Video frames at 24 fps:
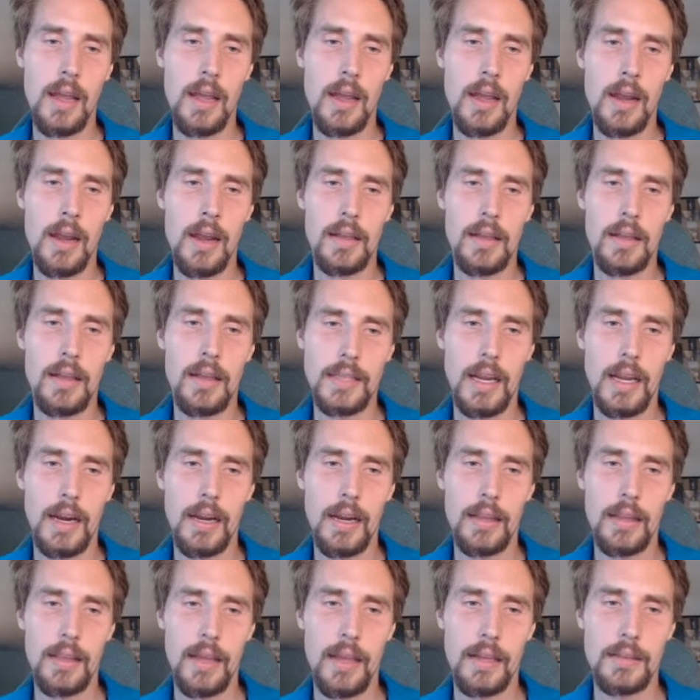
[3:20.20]
The
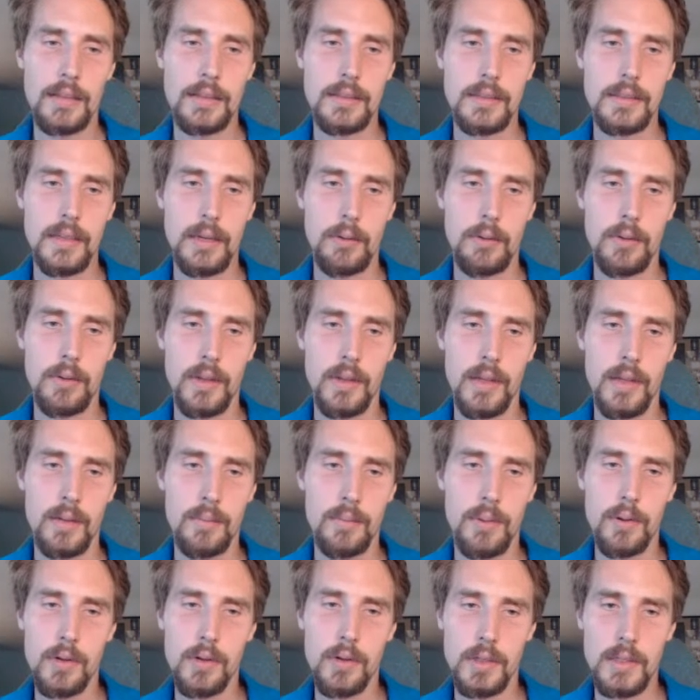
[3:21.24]
second, that's equally
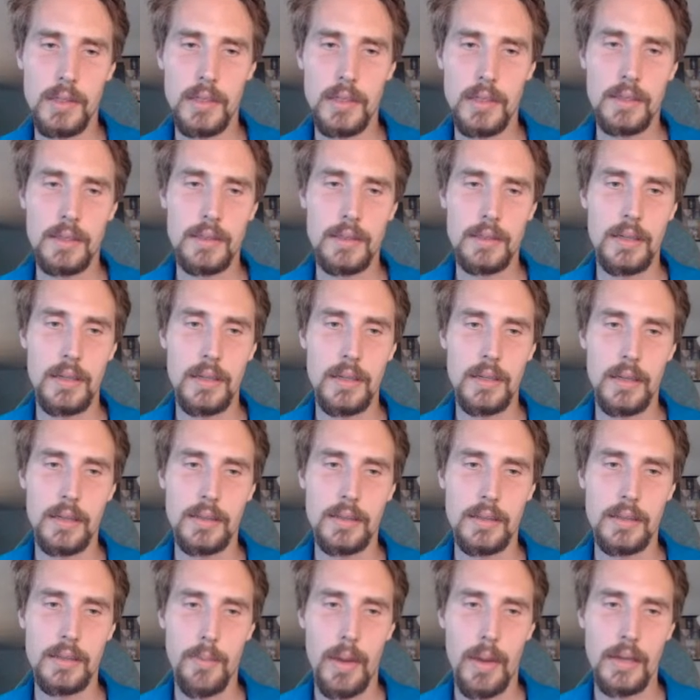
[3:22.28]
important,
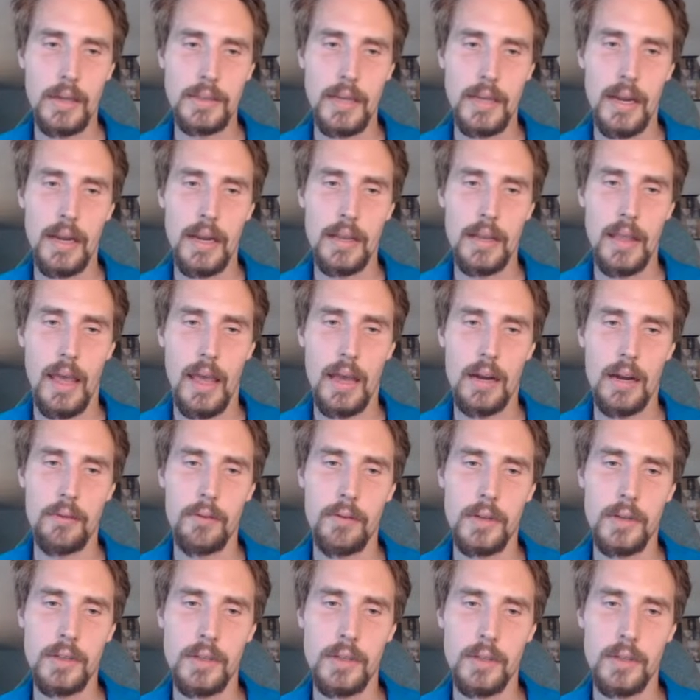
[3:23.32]
is to maintain that
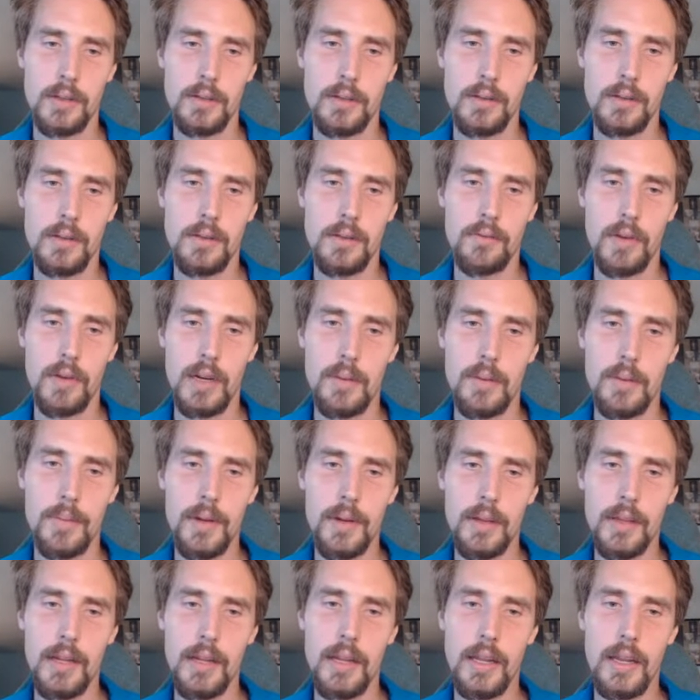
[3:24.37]
original
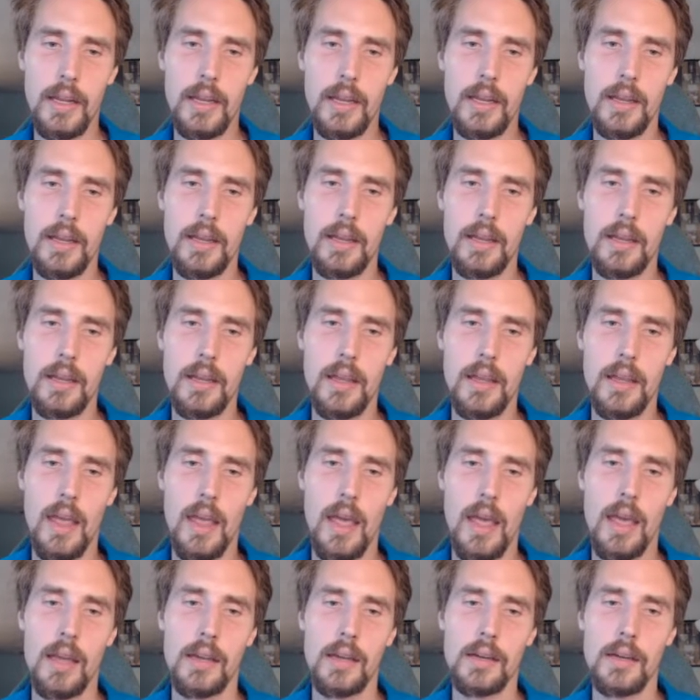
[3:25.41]
readability
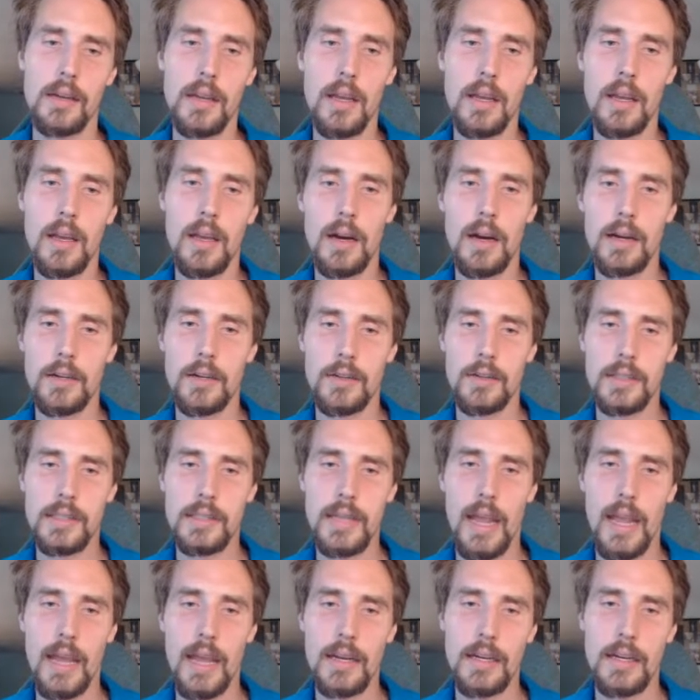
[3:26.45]
and
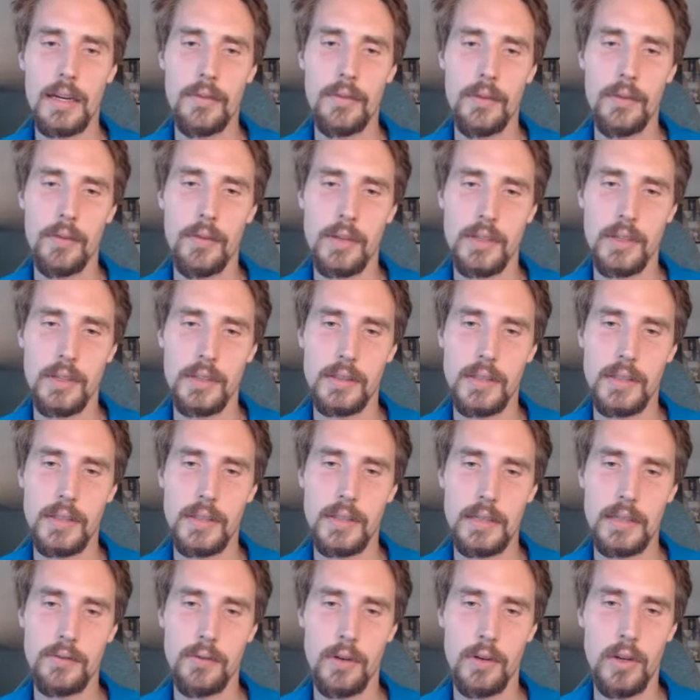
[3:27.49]
understanding of the original
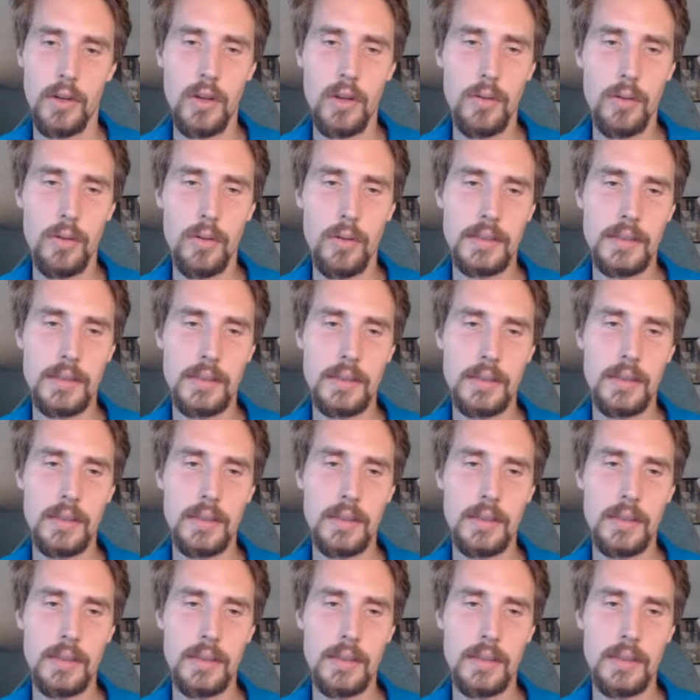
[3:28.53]
text for humans,